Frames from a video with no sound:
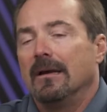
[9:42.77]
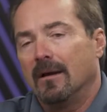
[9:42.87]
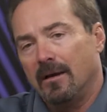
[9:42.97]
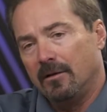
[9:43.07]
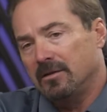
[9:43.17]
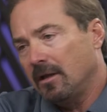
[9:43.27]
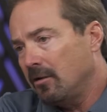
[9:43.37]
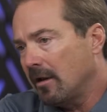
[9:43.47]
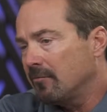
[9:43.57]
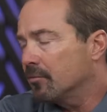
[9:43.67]
I understand you're
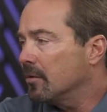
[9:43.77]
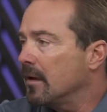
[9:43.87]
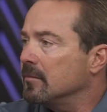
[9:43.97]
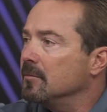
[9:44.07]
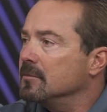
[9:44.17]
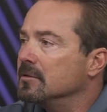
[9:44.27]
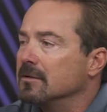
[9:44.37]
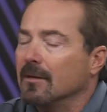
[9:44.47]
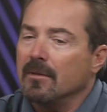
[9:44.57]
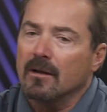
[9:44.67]
having problems.
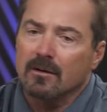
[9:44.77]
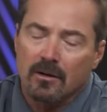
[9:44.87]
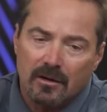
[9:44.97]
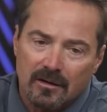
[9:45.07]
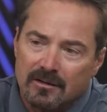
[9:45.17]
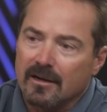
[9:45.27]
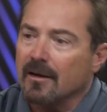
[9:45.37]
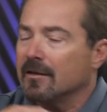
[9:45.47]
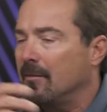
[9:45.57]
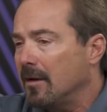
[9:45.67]
I'm not an
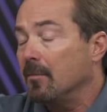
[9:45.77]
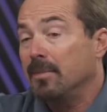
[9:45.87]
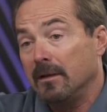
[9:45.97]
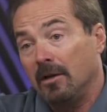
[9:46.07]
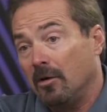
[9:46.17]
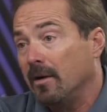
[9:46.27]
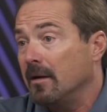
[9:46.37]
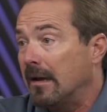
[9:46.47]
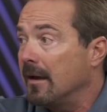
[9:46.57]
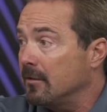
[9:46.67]
architect. I'm not, but you know
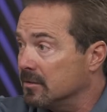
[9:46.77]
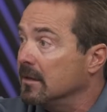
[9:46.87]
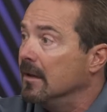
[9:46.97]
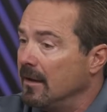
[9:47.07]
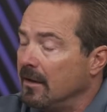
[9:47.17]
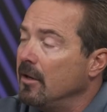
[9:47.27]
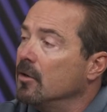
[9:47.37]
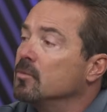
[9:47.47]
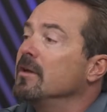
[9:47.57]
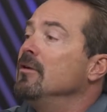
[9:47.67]
what? I understand.
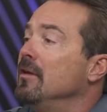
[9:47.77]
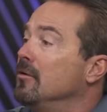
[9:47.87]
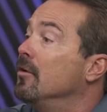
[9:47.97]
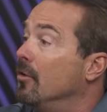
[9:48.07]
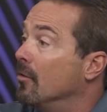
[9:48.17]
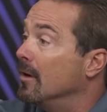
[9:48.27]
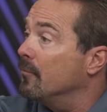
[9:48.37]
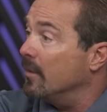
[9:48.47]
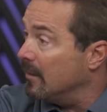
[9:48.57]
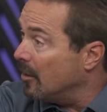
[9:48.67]
Here's what you need to do. And if
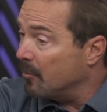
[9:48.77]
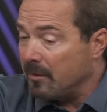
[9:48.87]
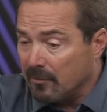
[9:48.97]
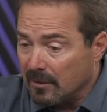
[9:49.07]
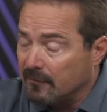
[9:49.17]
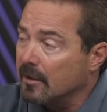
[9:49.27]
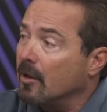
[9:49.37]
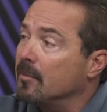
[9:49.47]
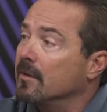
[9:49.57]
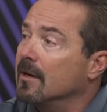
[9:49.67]
we can help you, we'd love to help you.